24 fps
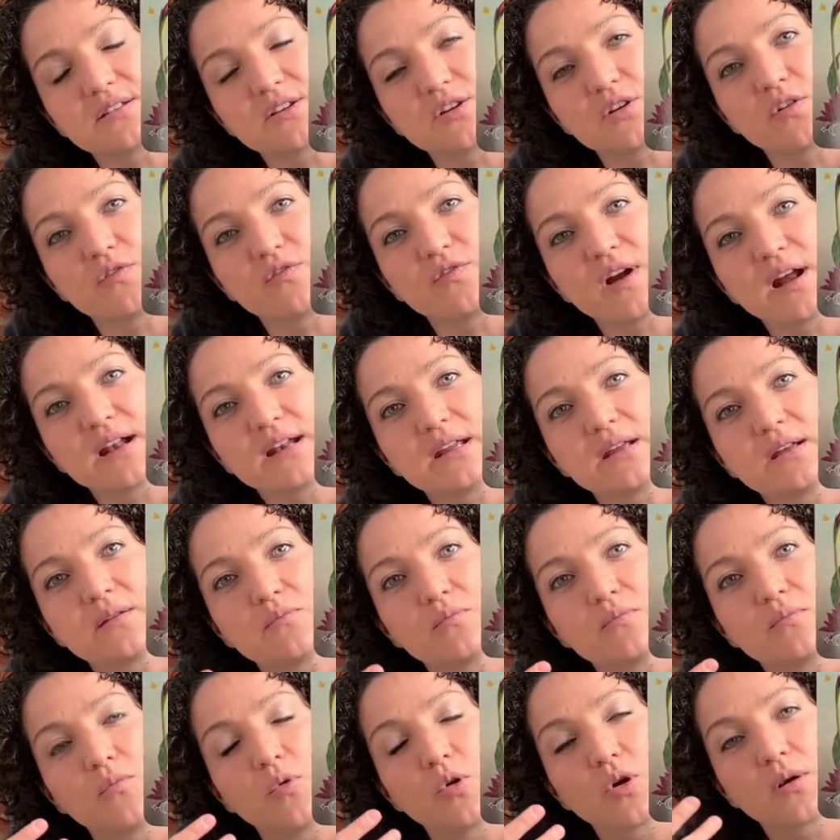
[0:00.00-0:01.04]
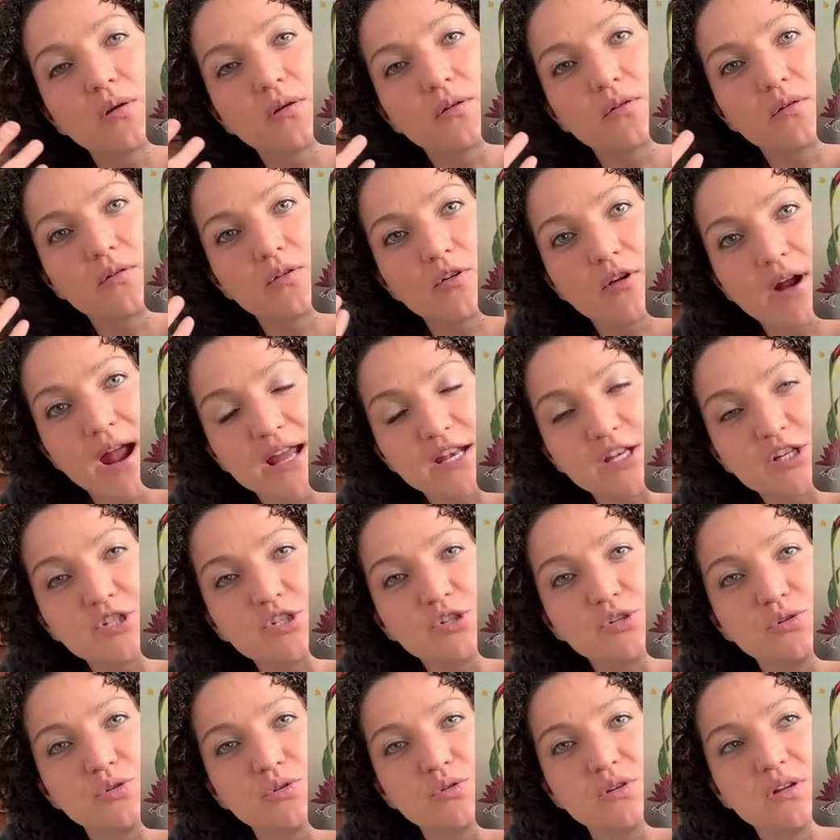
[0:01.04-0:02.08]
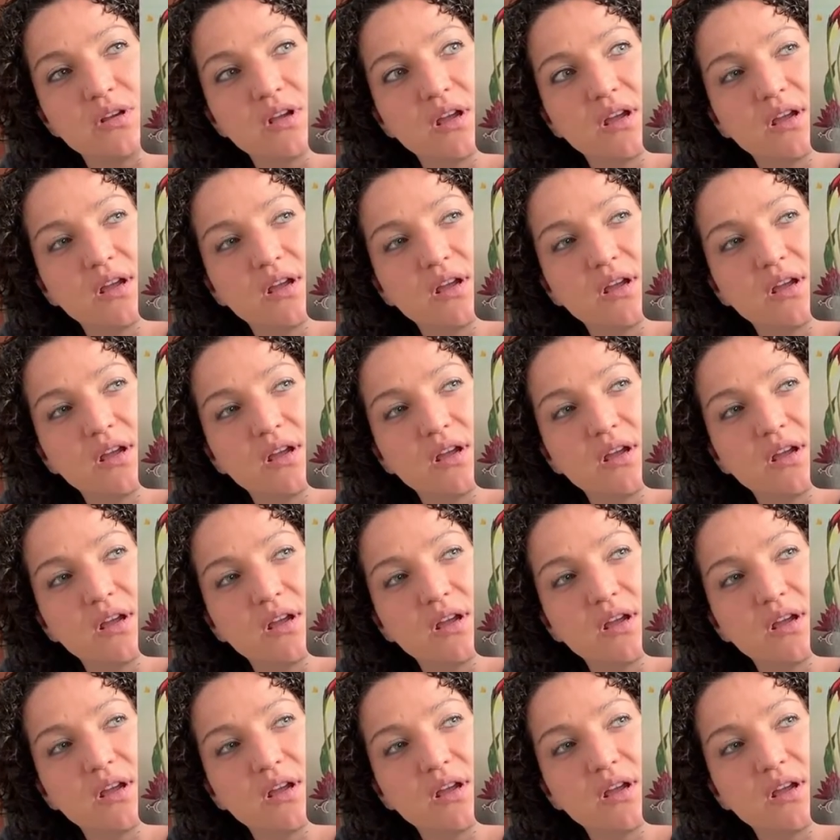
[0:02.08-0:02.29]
you know, finding more gratitude